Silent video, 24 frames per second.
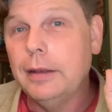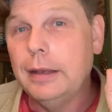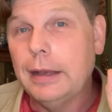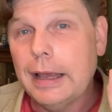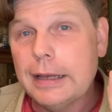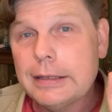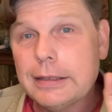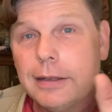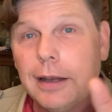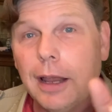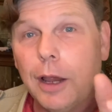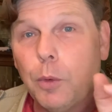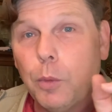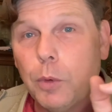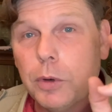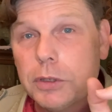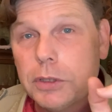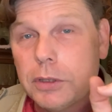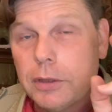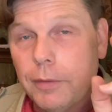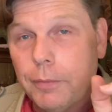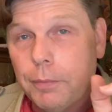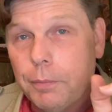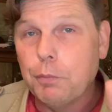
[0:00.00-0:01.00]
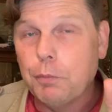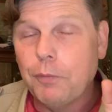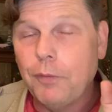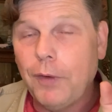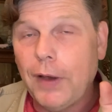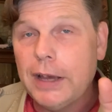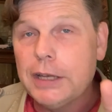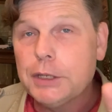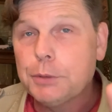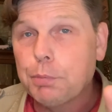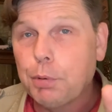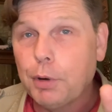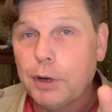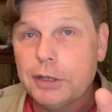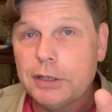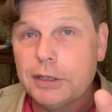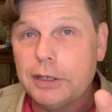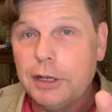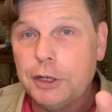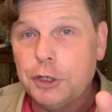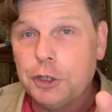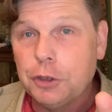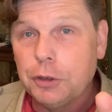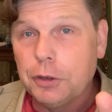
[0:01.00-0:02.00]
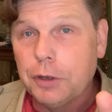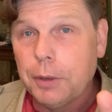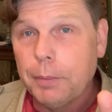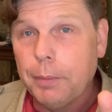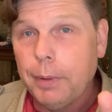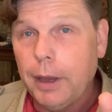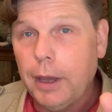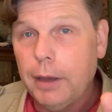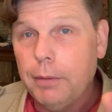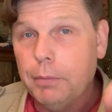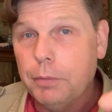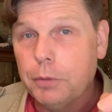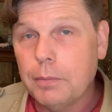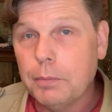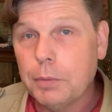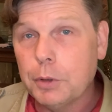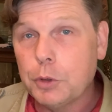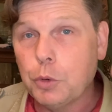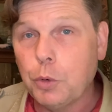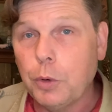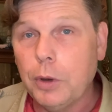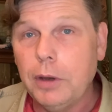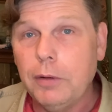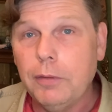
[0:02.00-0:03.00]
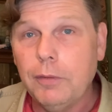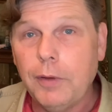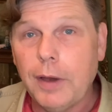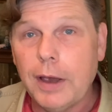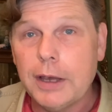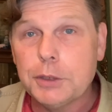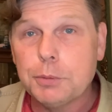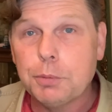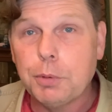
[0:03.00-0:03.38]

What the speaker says: Last night was the vice presidential debate between Vice